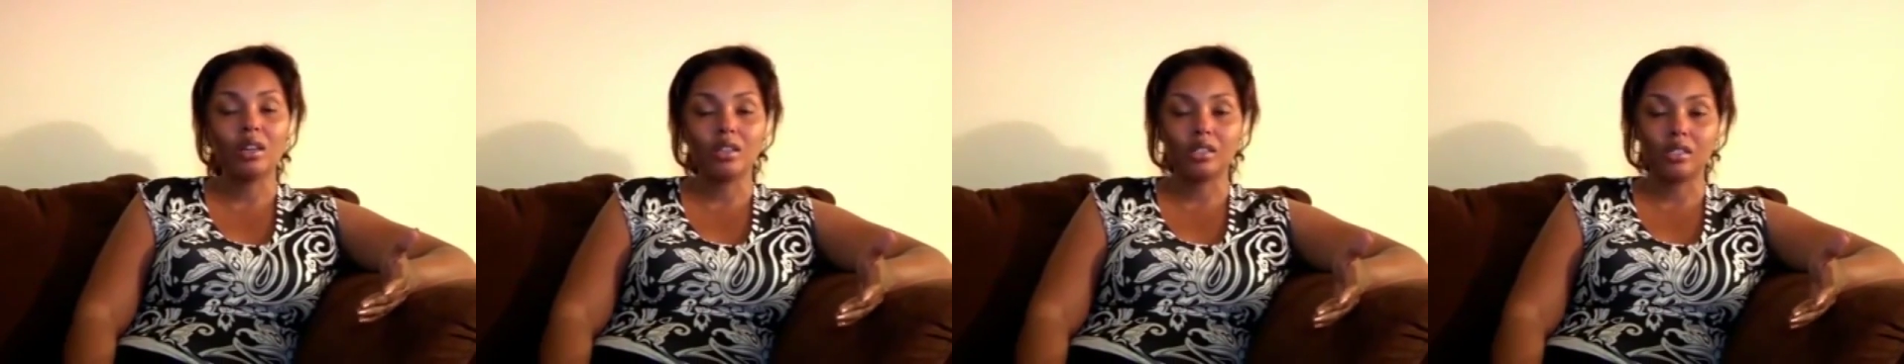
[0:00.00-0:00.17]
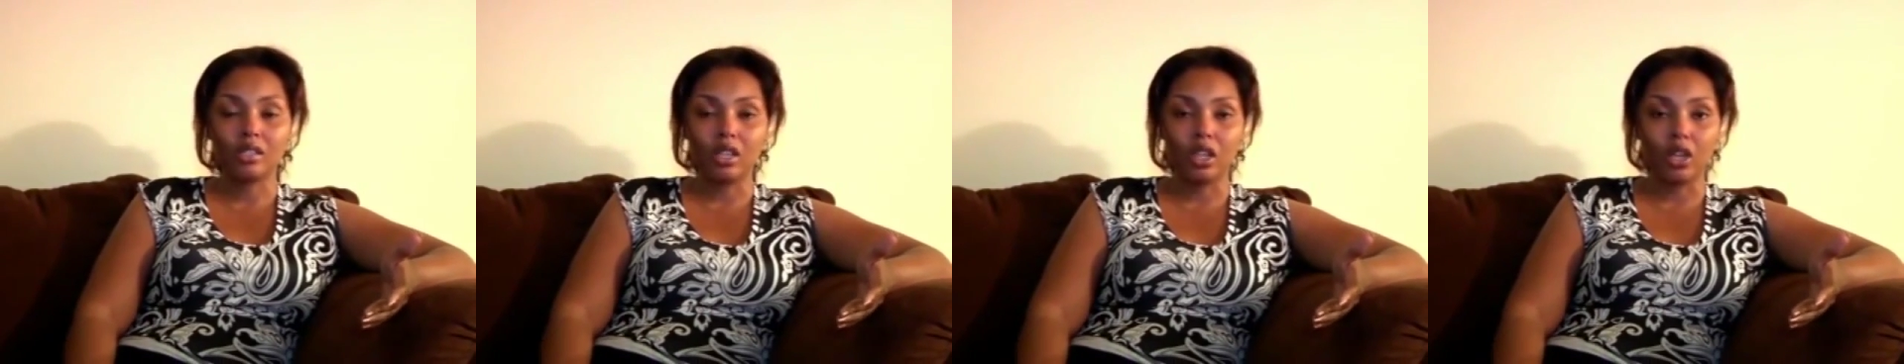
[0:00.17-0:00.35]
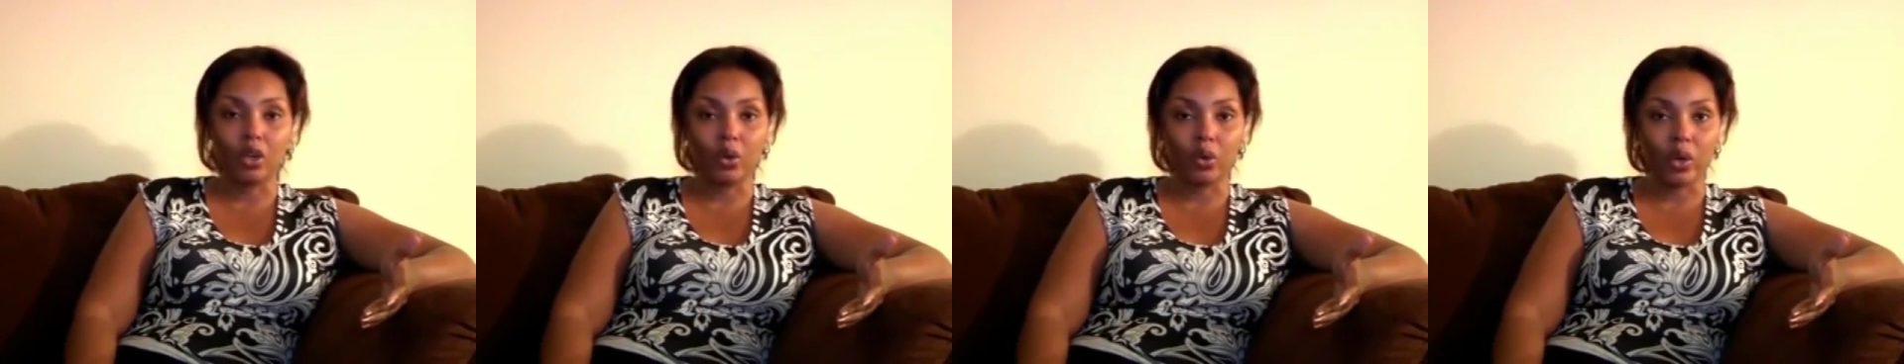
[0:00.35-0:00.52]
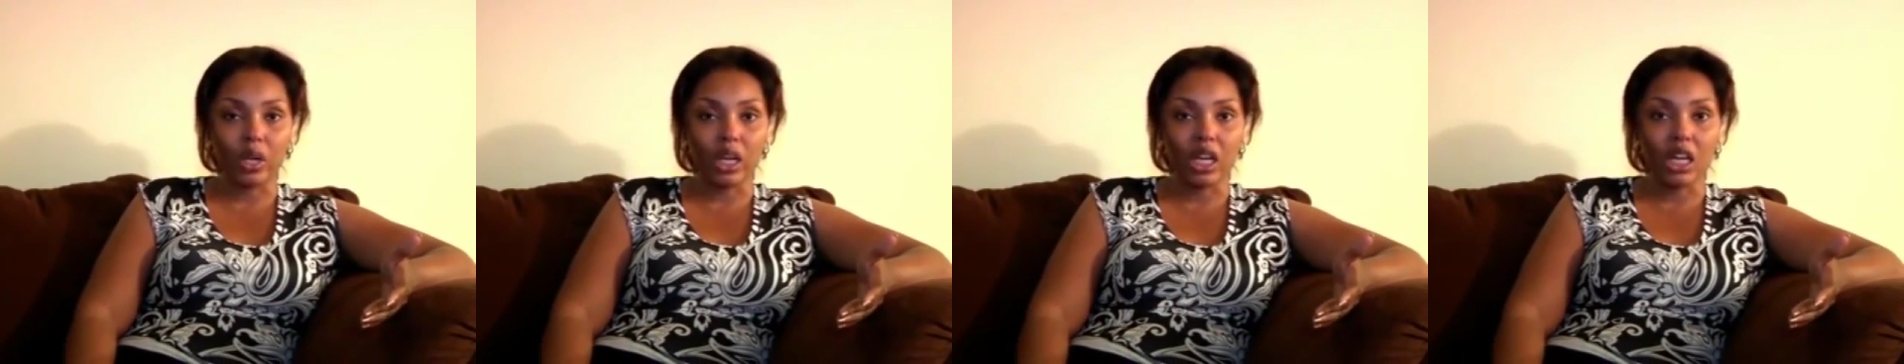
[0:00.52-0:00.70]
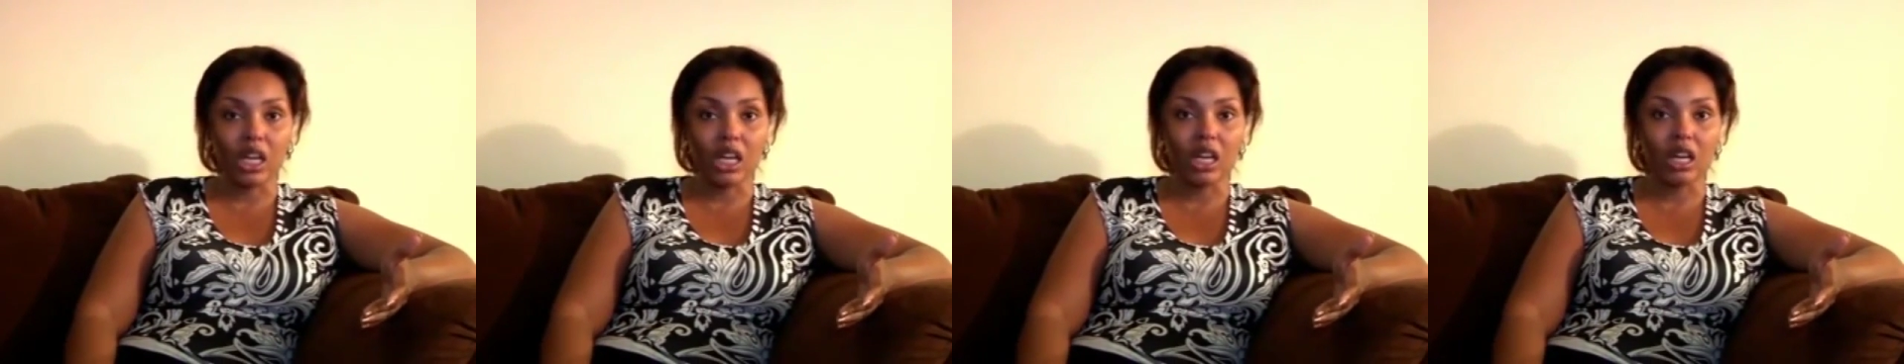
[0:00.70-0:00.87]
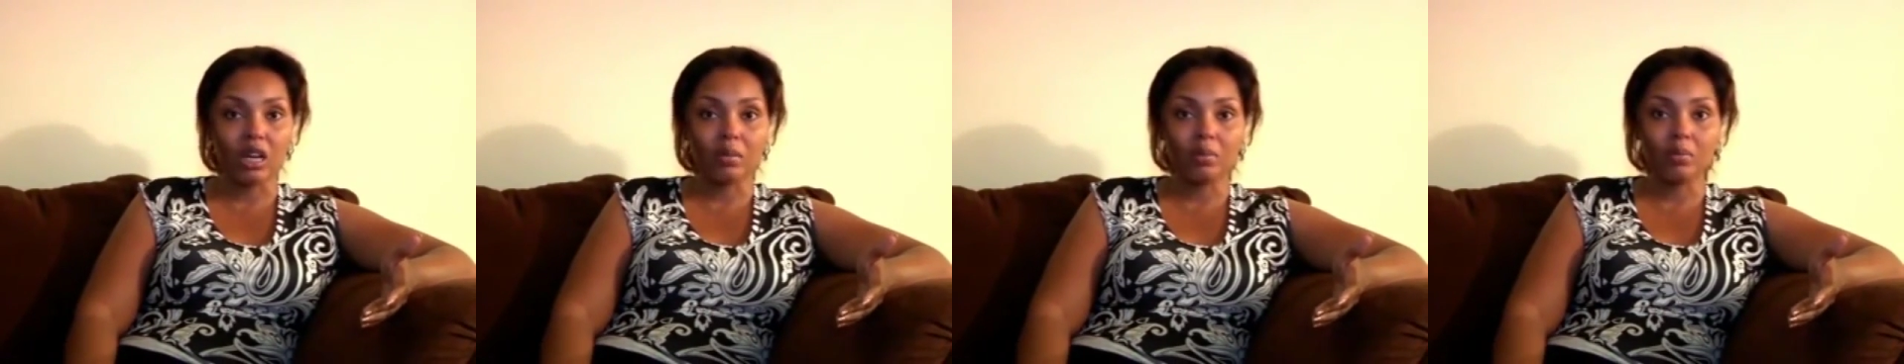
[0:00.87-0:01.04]
is
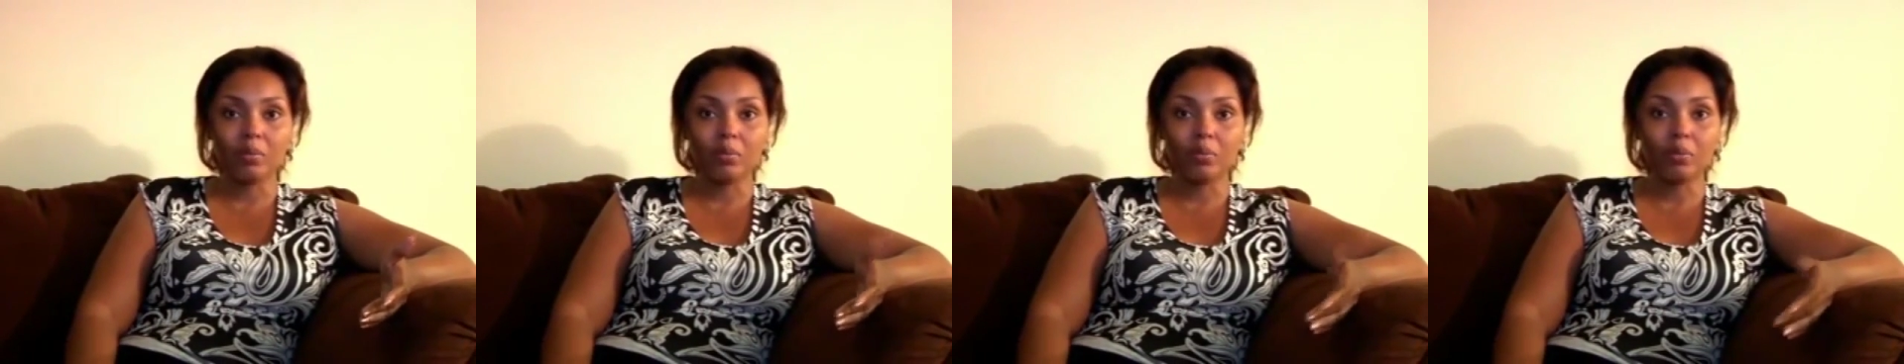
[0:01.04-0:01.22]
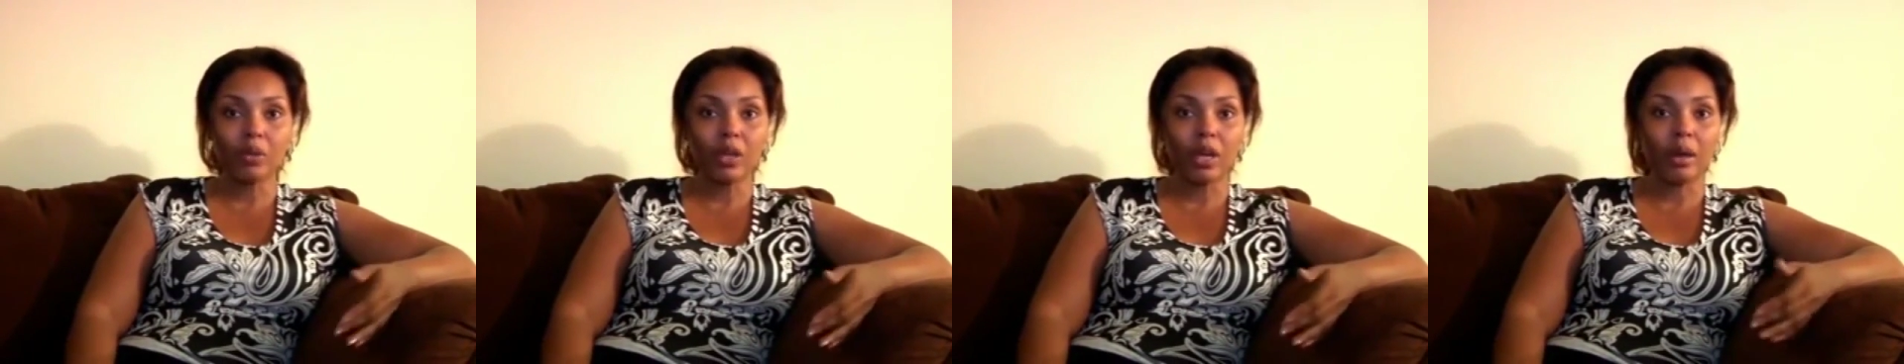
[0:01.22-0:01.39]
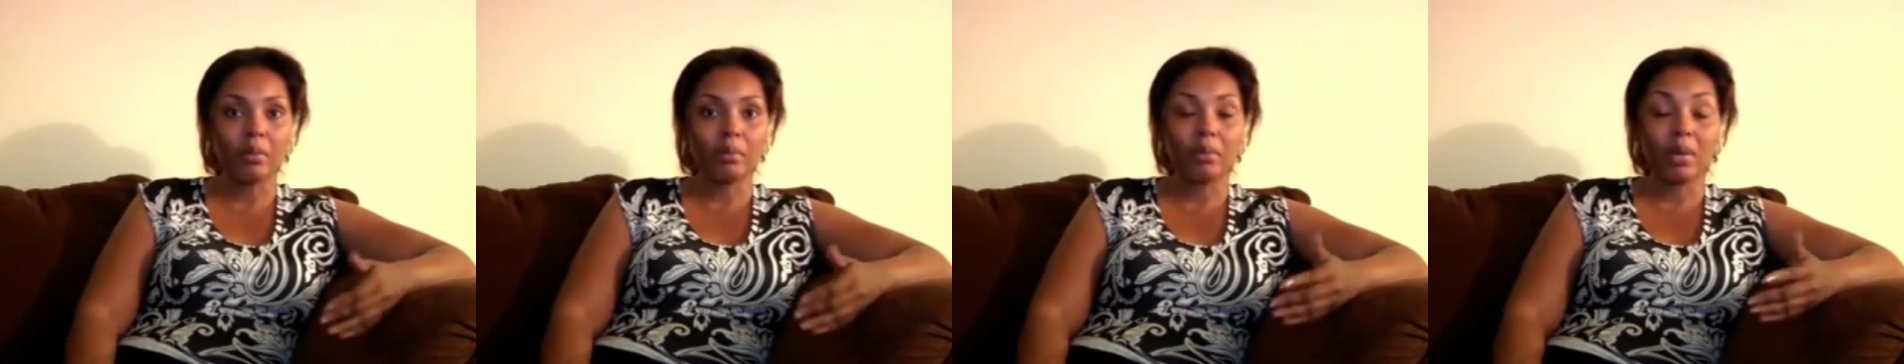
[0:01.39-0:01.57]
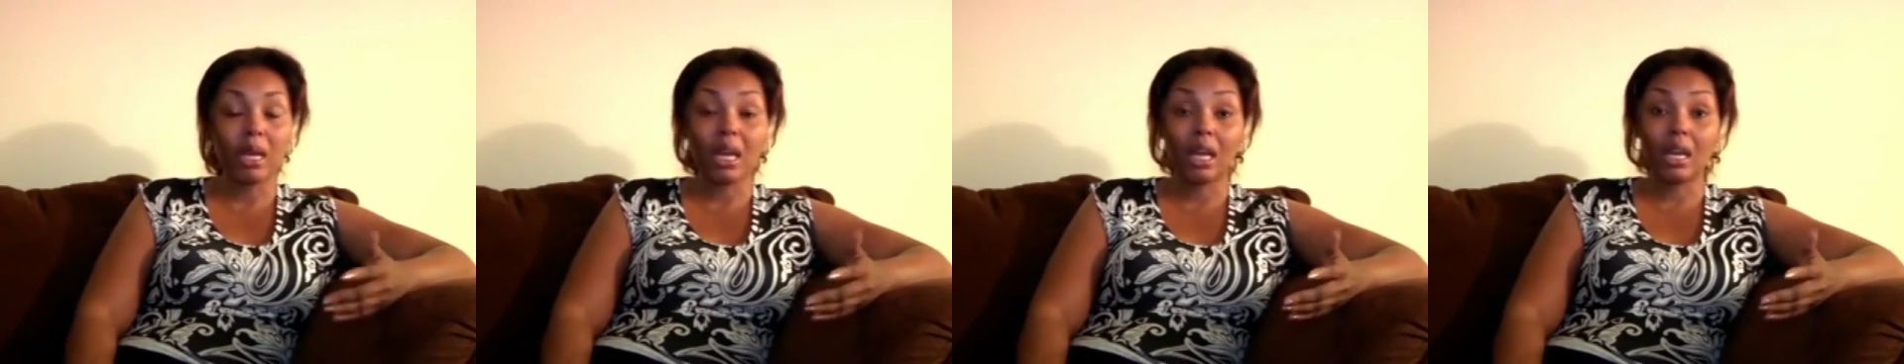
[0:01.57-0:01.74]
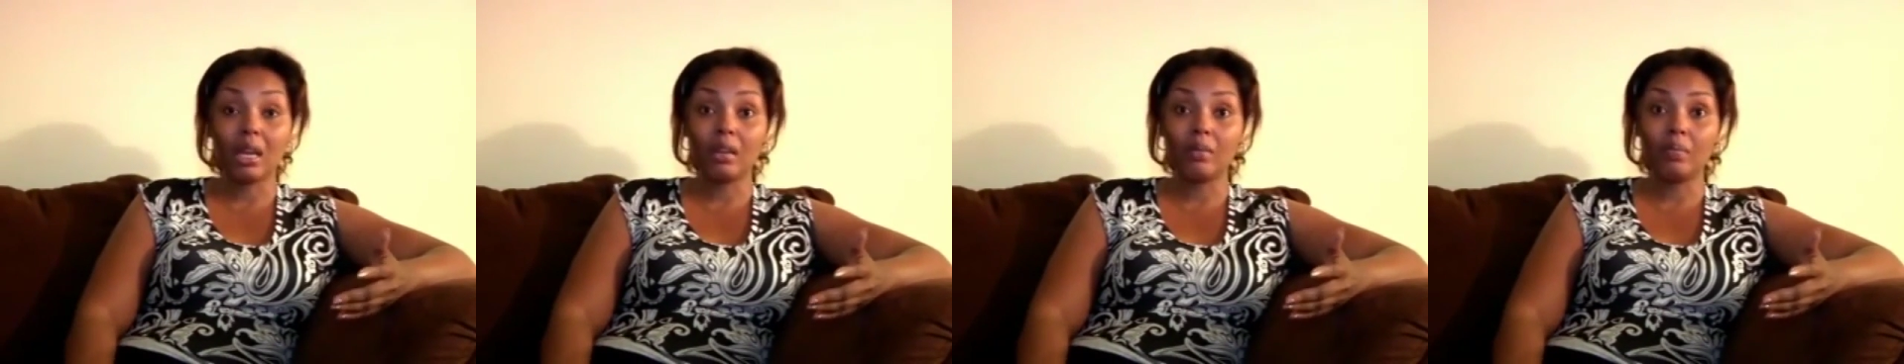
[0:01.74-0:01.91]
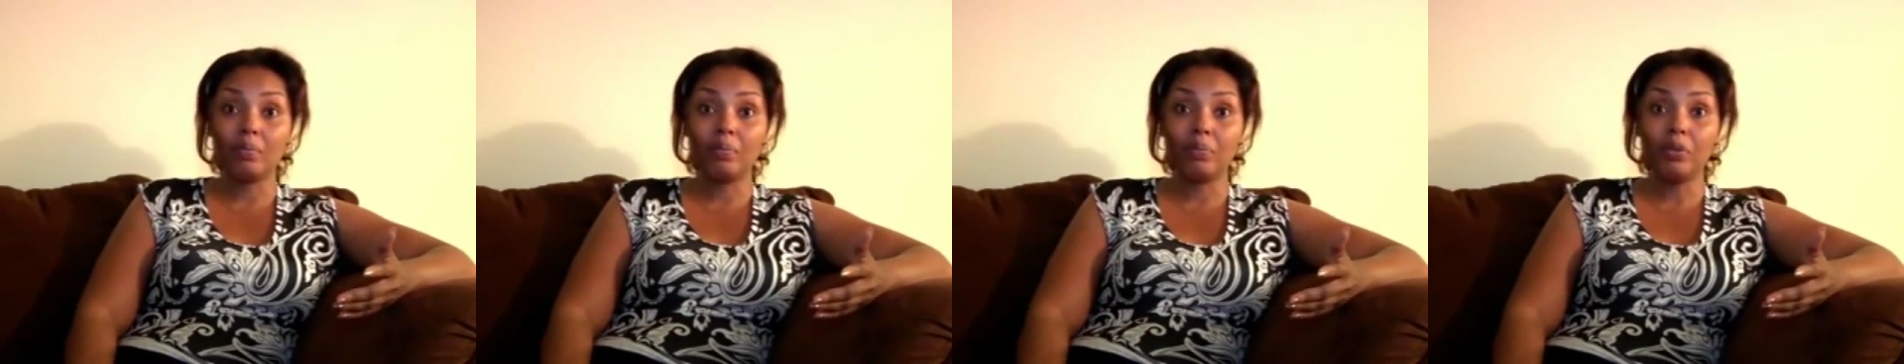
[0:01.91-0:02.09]
degreed up,
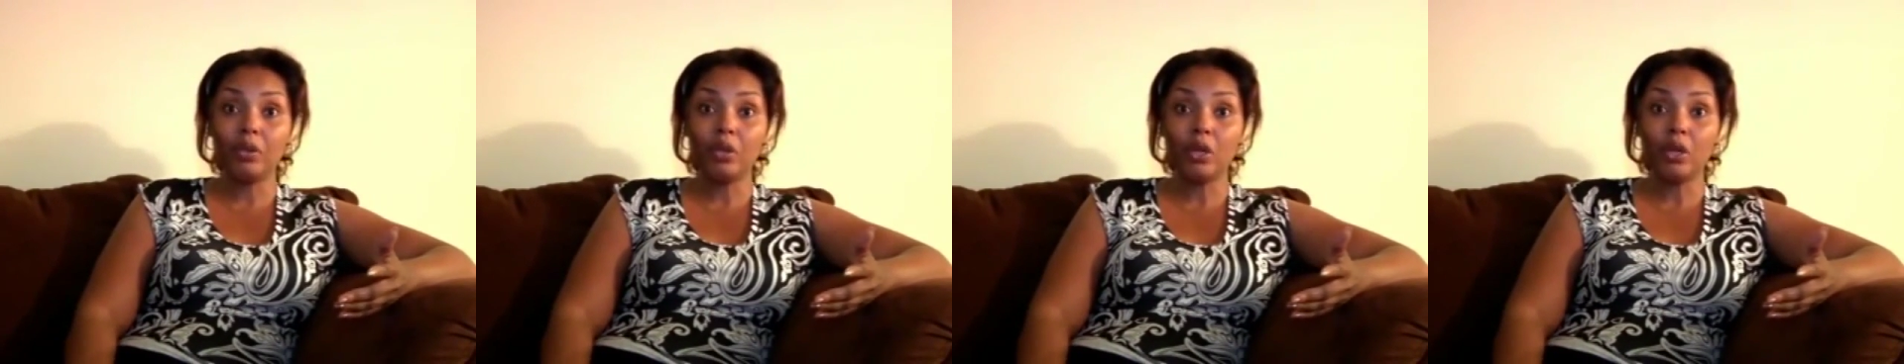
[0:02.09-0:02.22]
made,